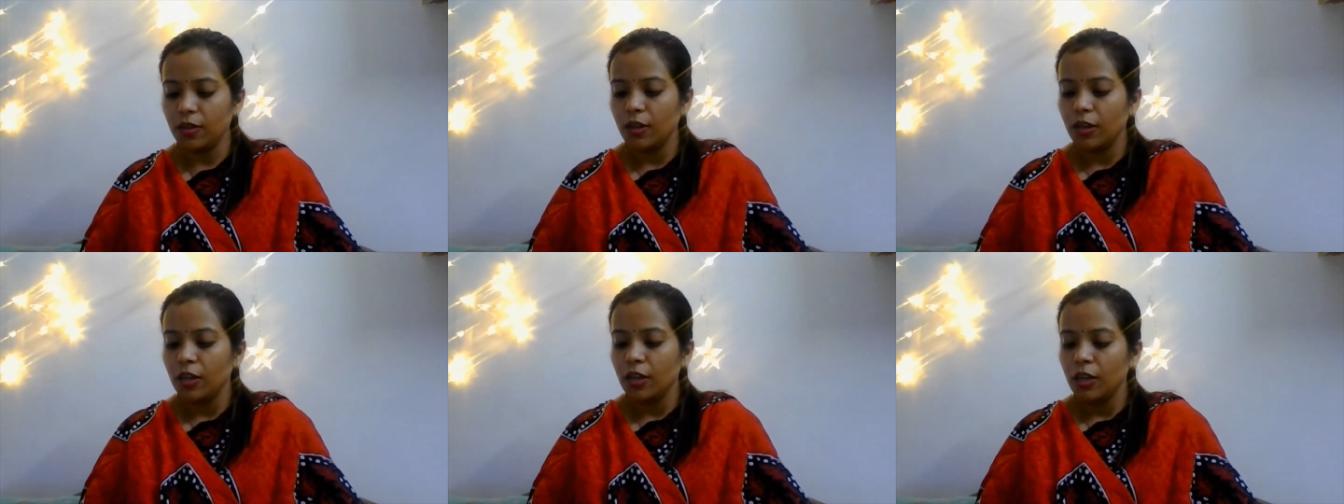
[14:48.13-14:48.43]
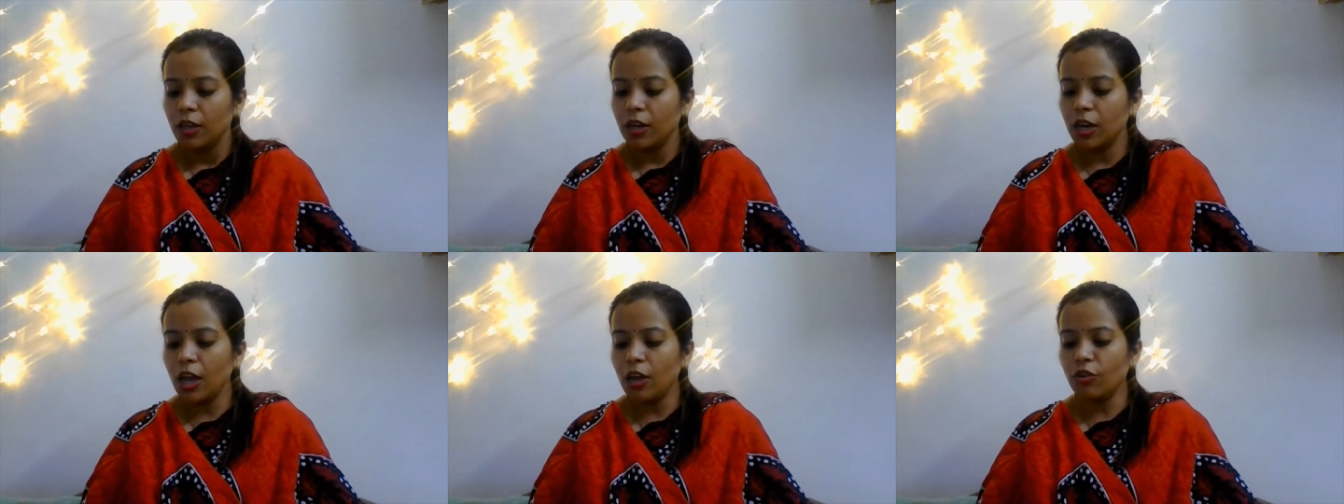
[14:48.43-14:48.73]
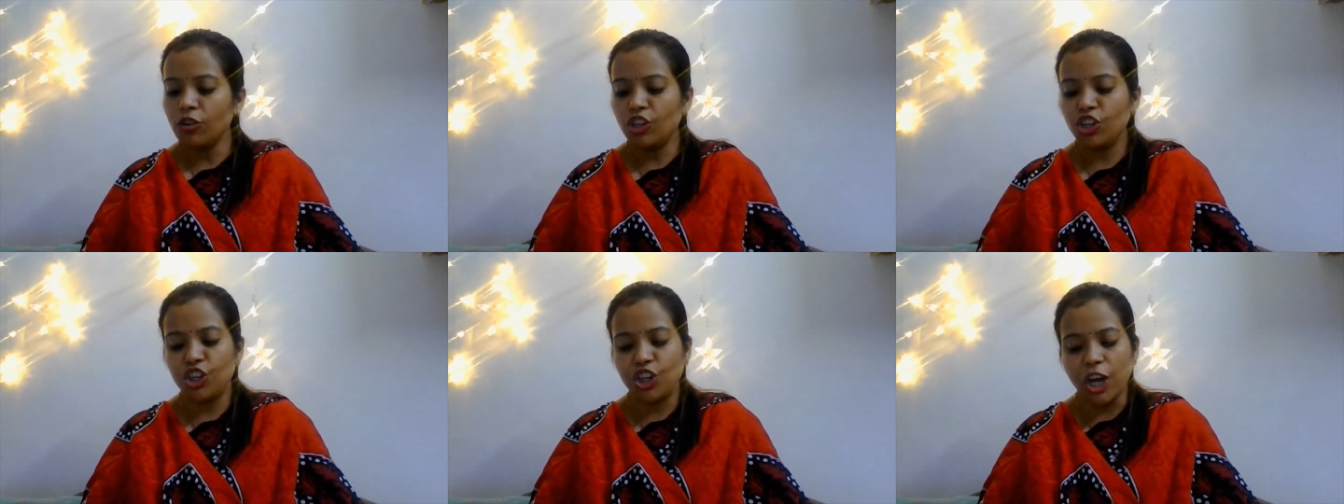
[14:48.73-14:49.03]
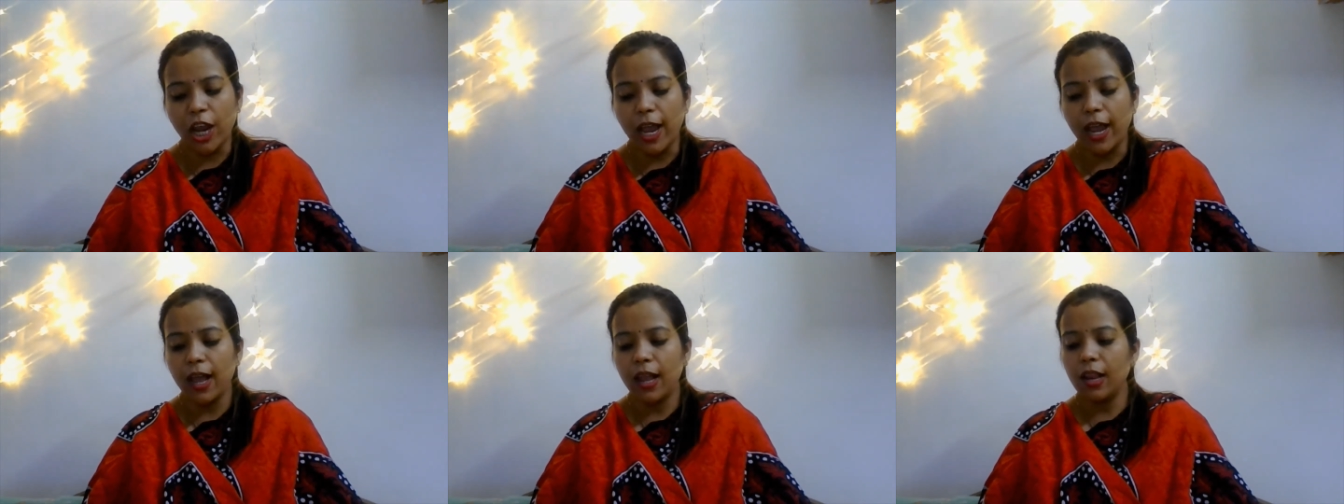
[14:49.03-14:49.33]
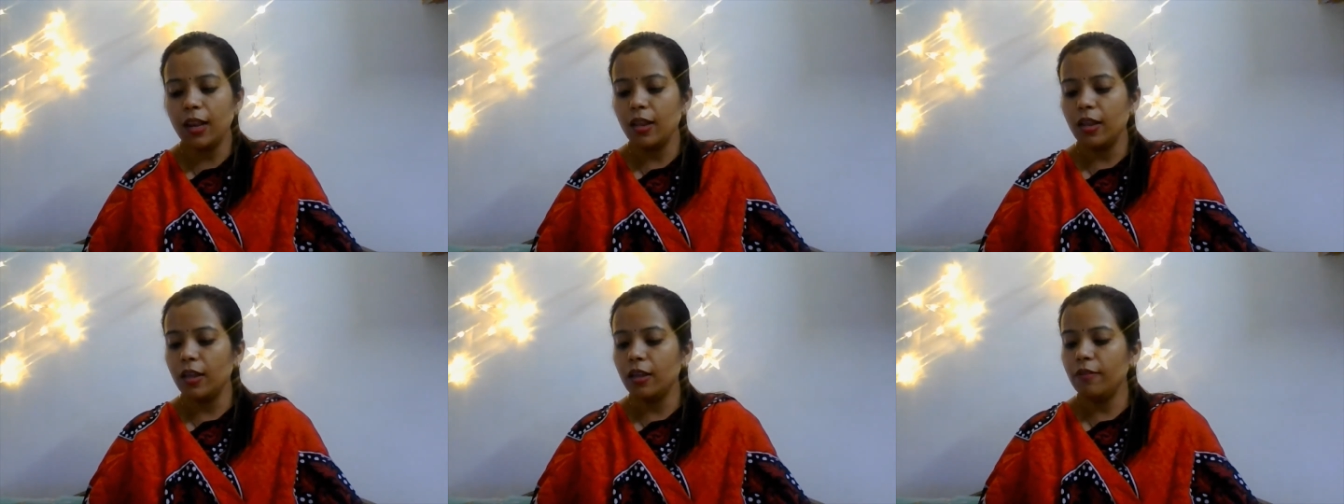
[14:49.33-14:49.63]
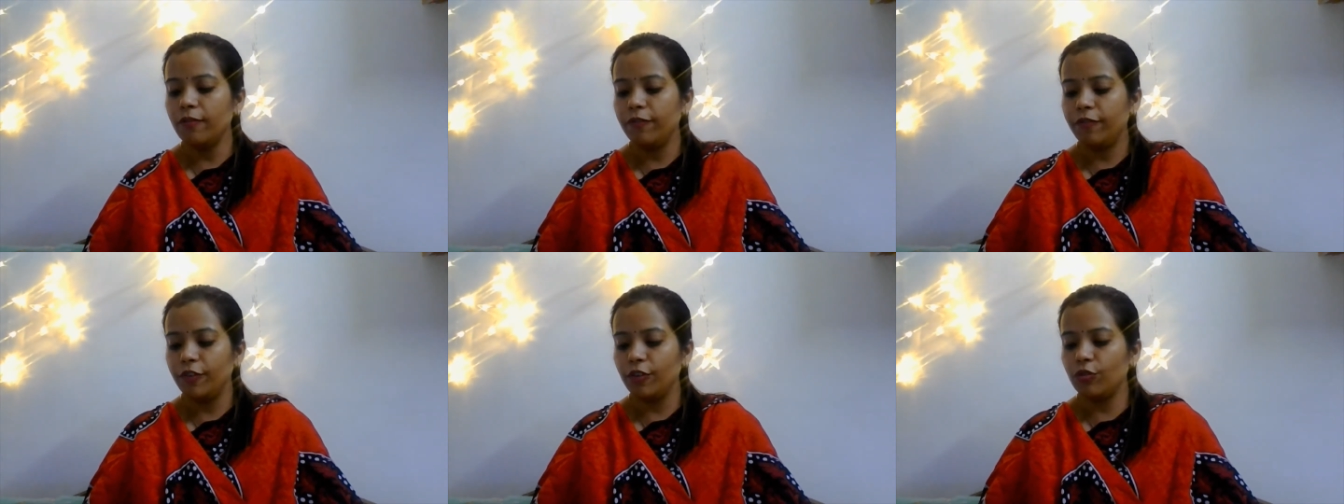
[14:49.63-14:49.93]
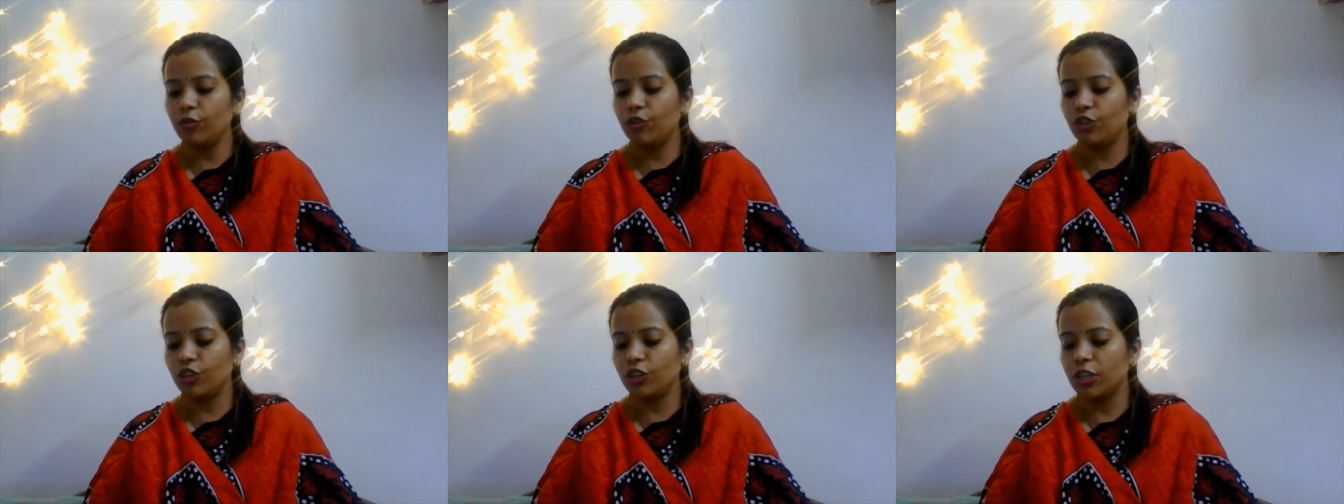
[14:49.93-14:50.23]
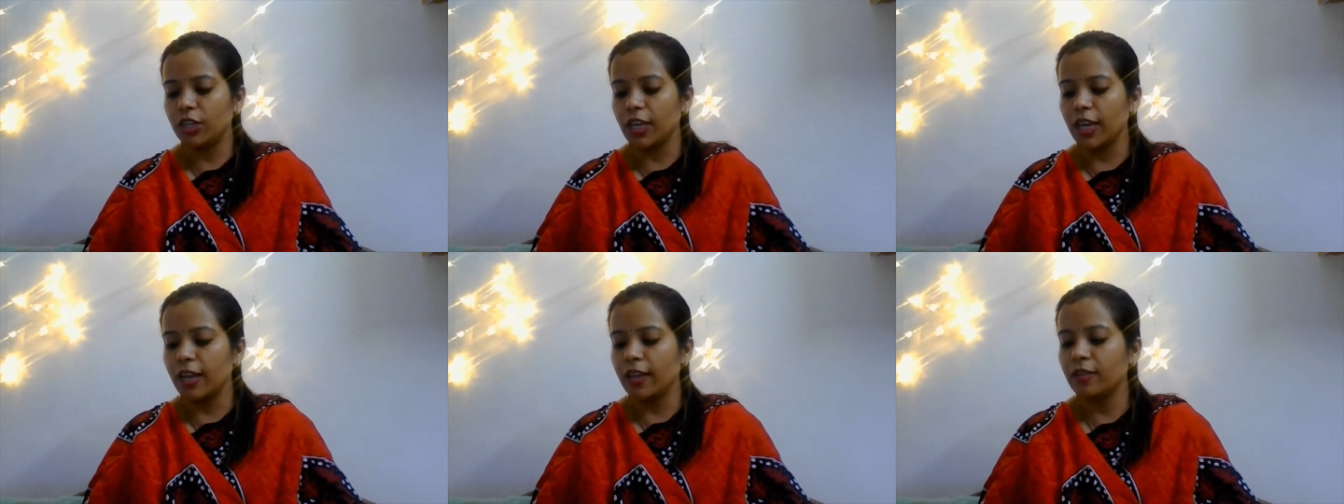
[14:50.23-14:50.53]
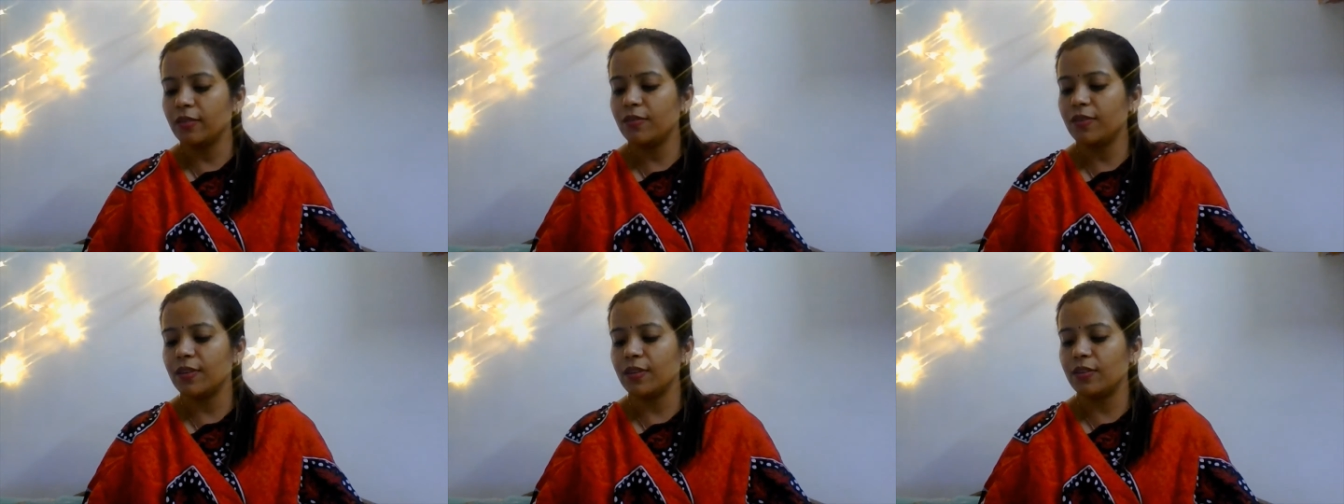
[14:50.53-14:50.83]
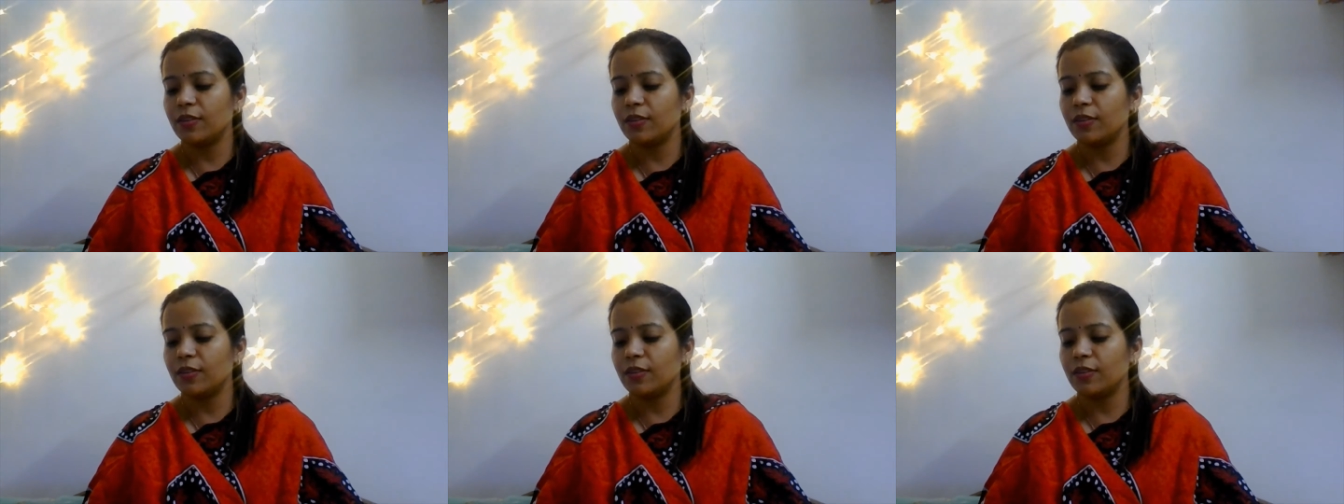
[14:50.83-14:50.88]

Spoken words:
Now, shall in future tense is